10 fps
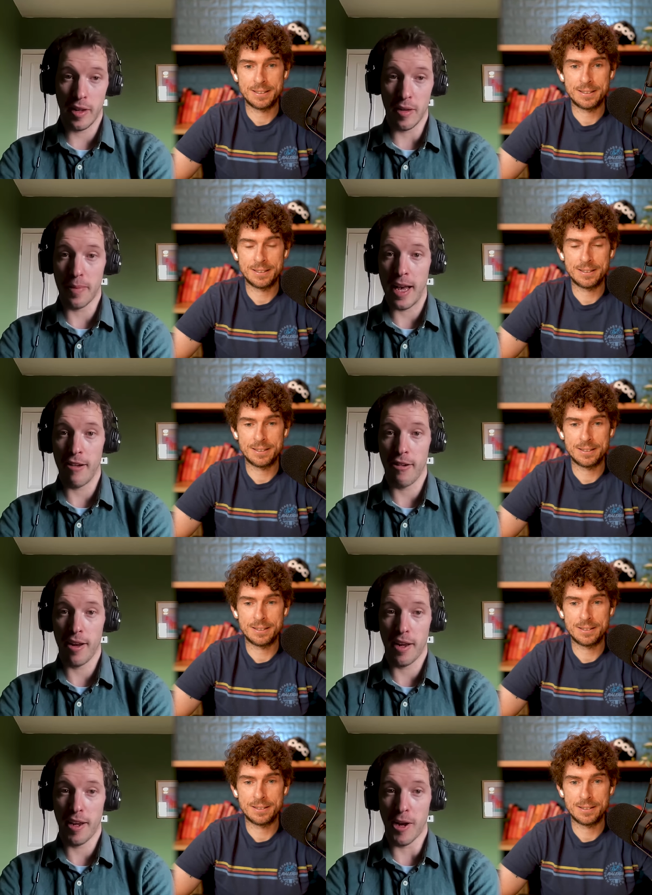
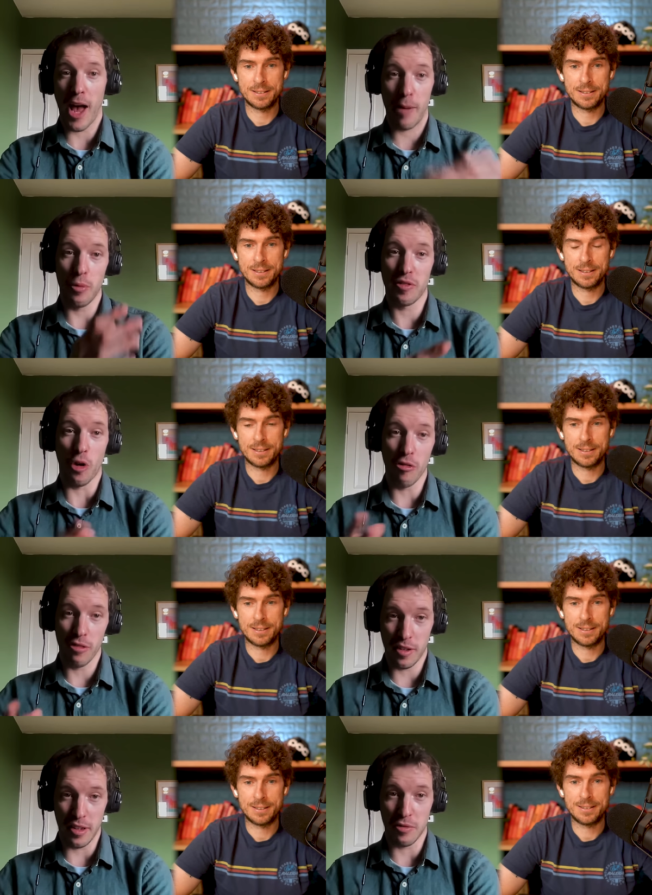Speaker 1: comparing, you know, apples to
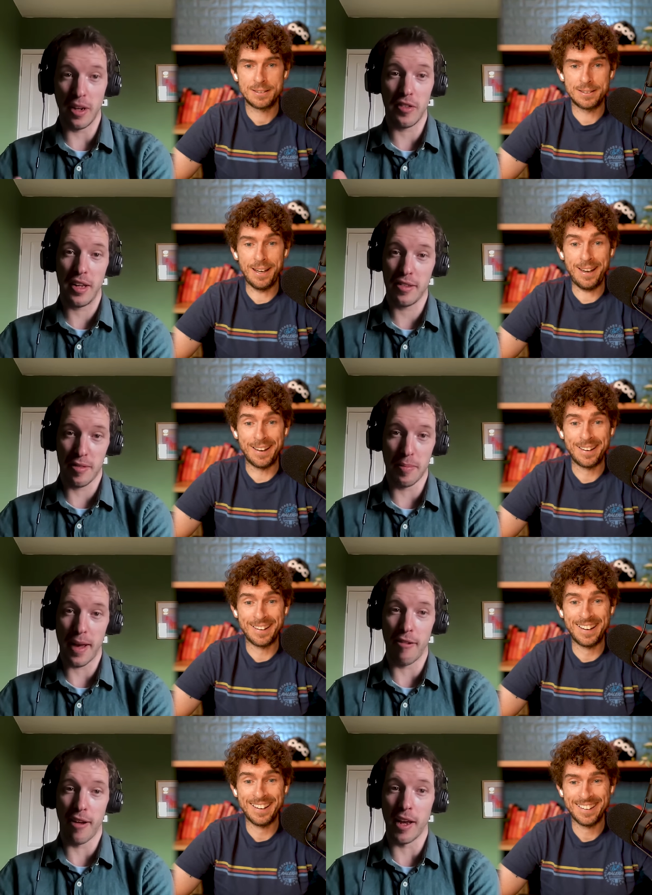oranges, which is yeah.
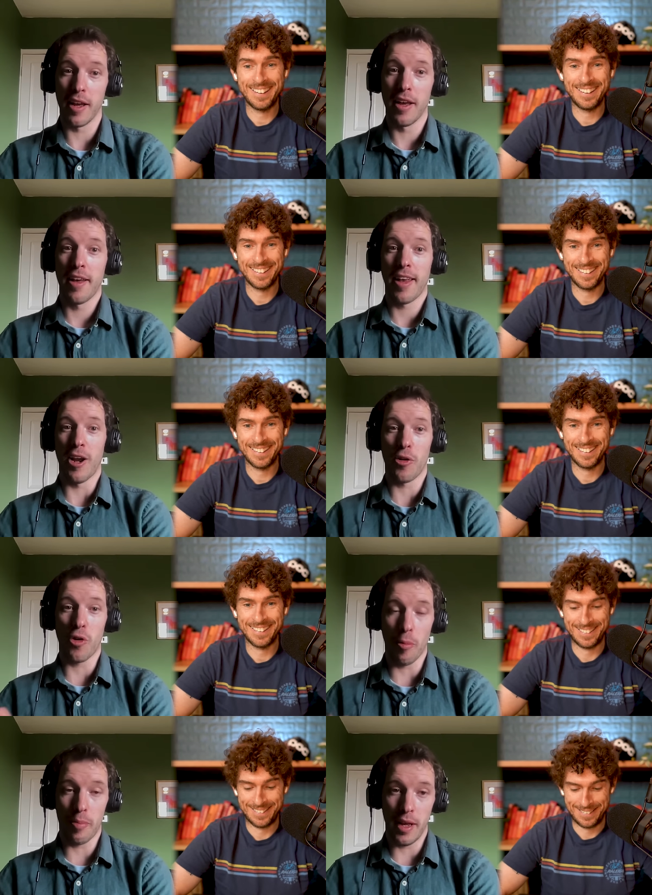comparing, you know,
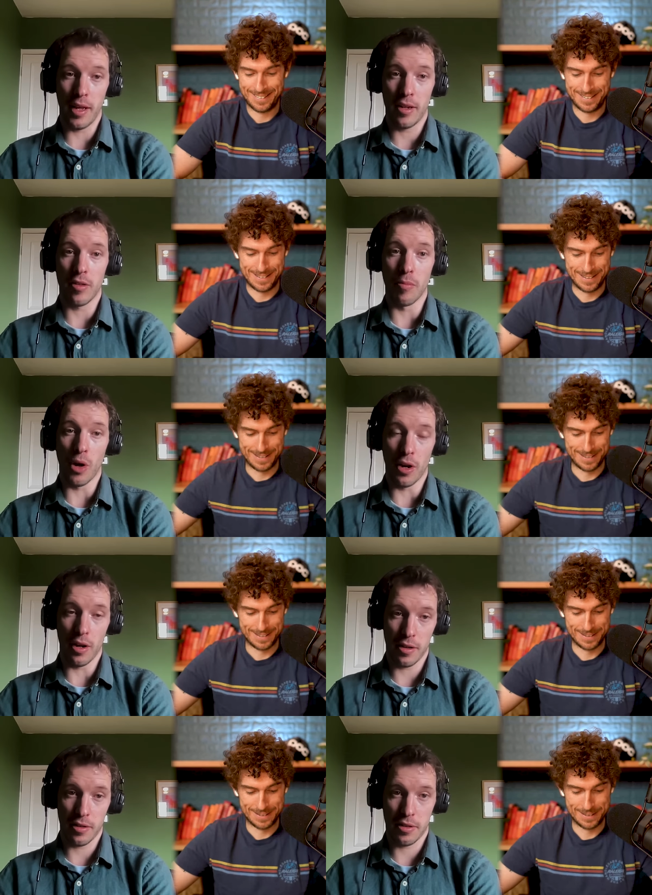Coppi to
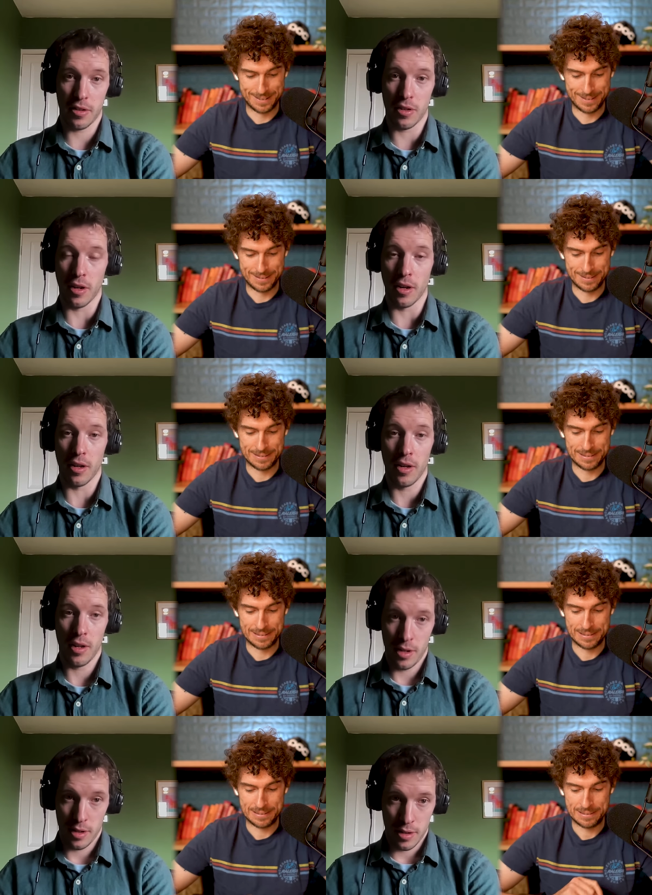Merckx to
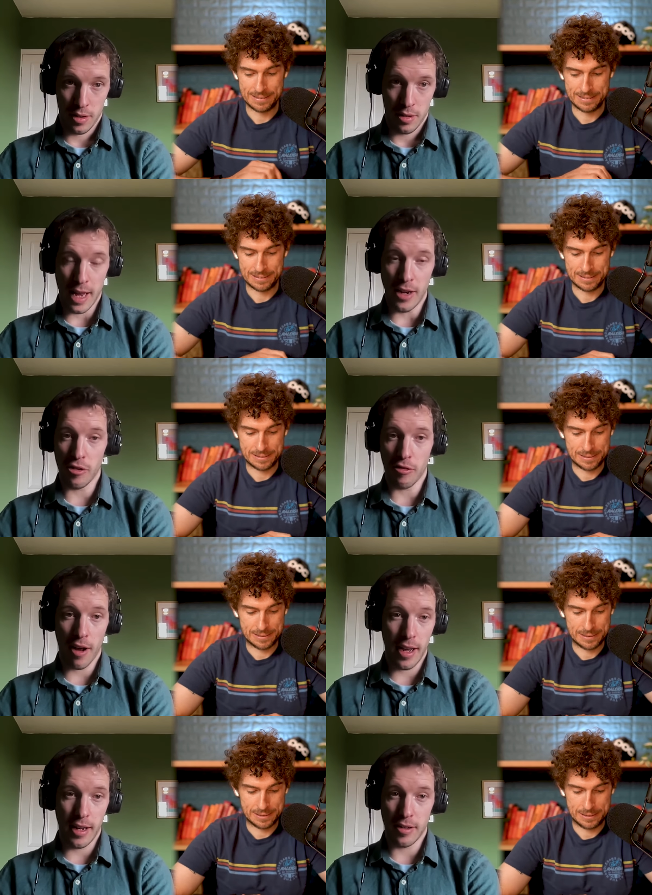
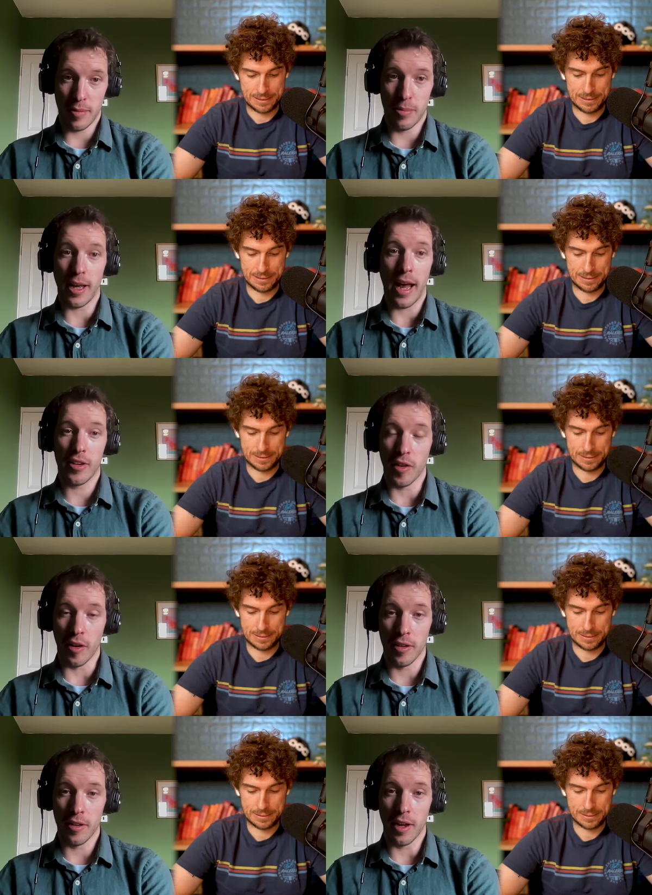Indurain to
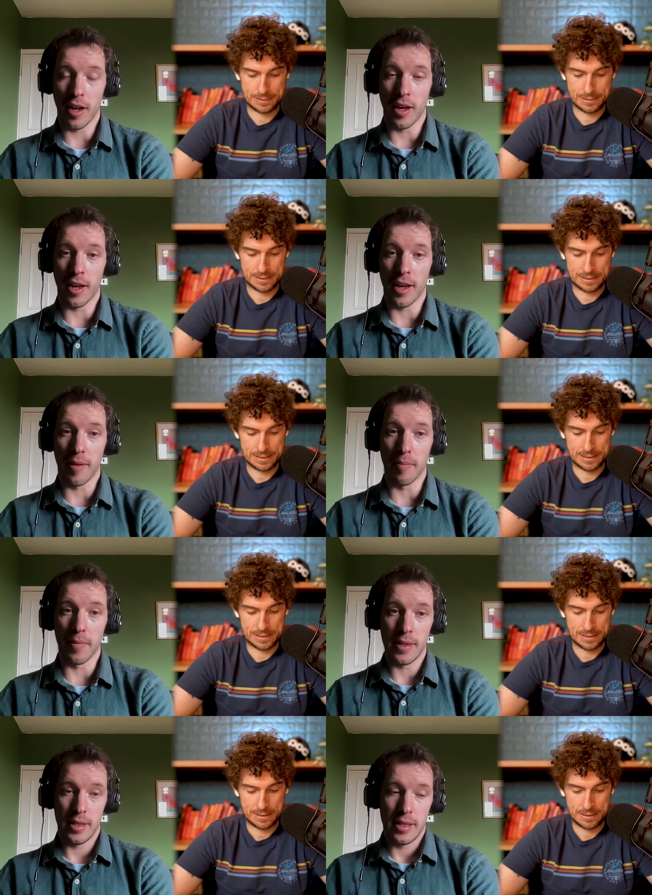Pogacar.
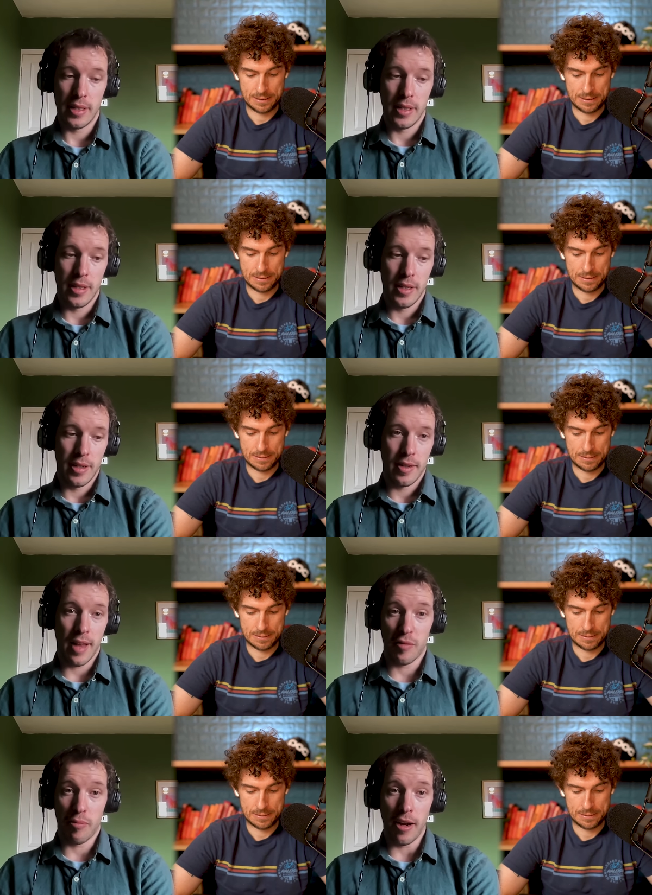Um,
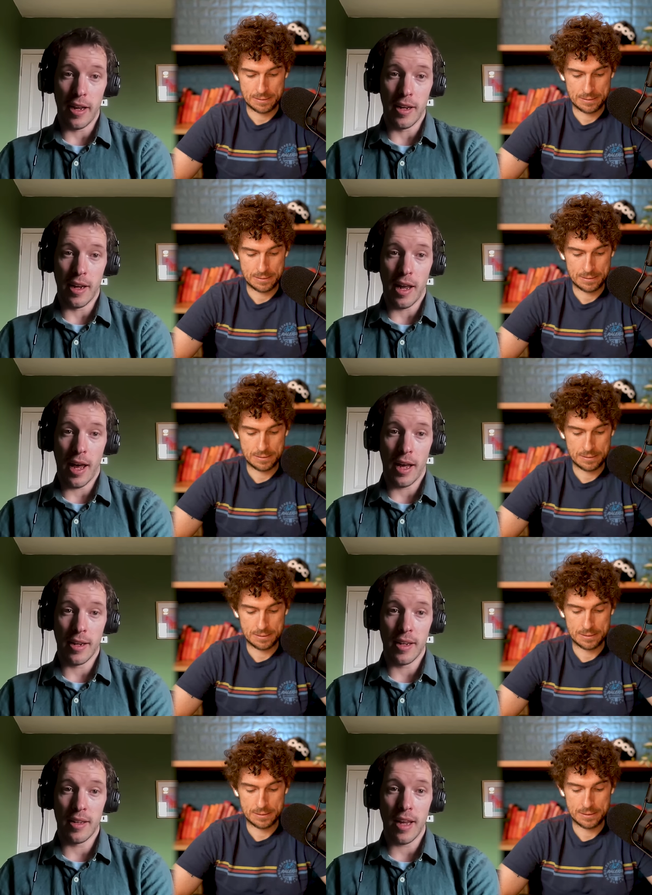that's brilliant.
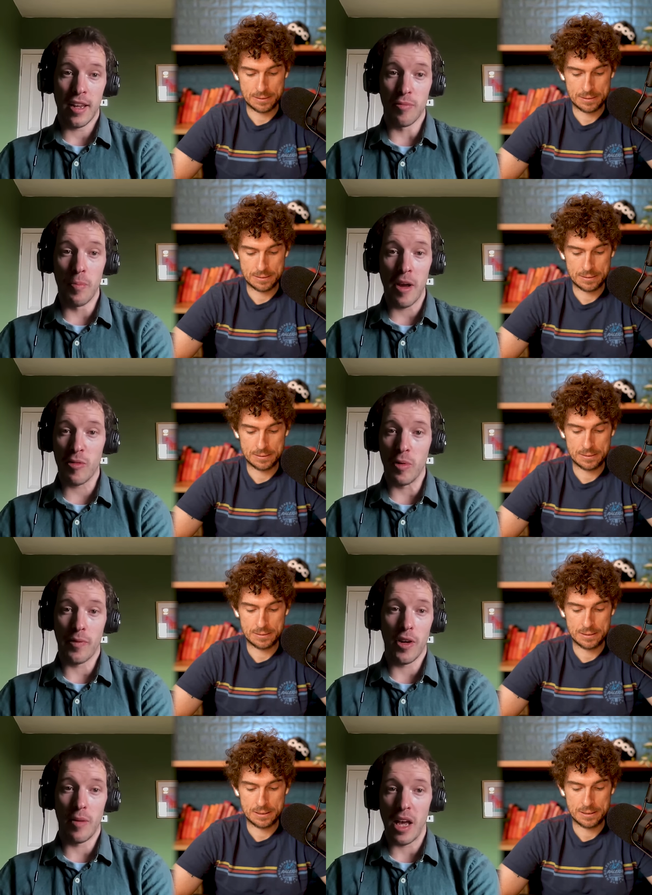And it's more measurable
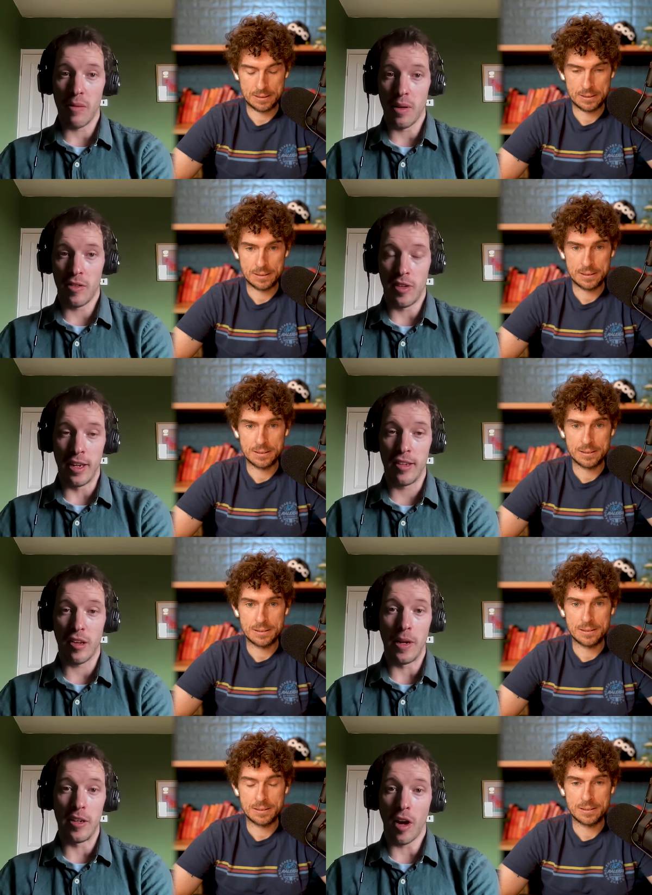for her maybe because she did
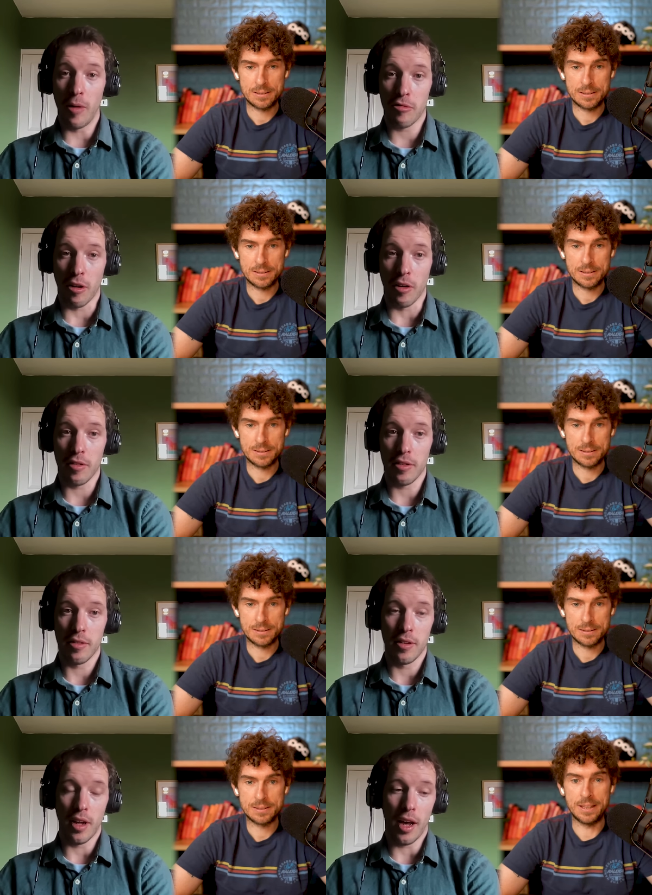so many time trials.
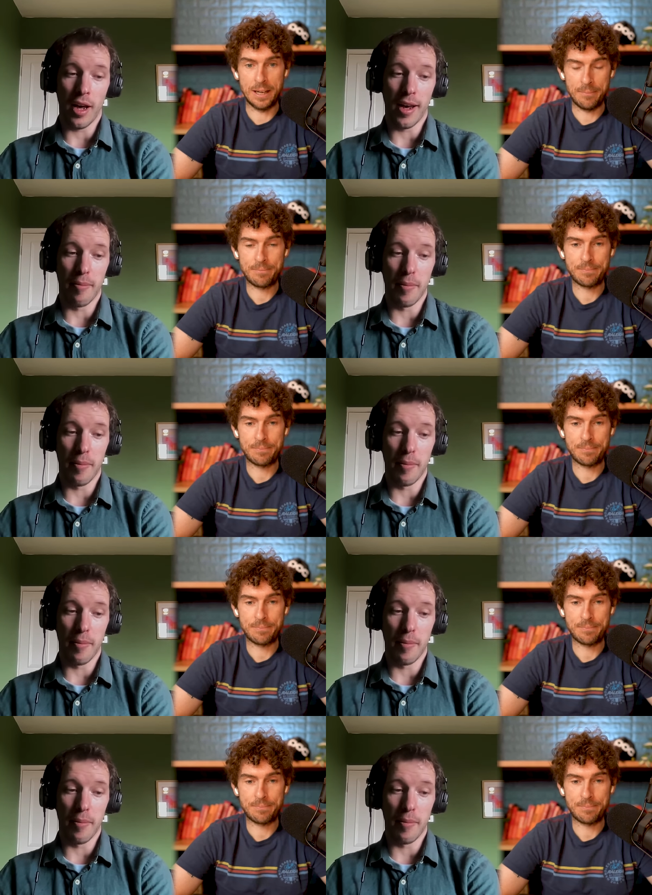Um, yeah.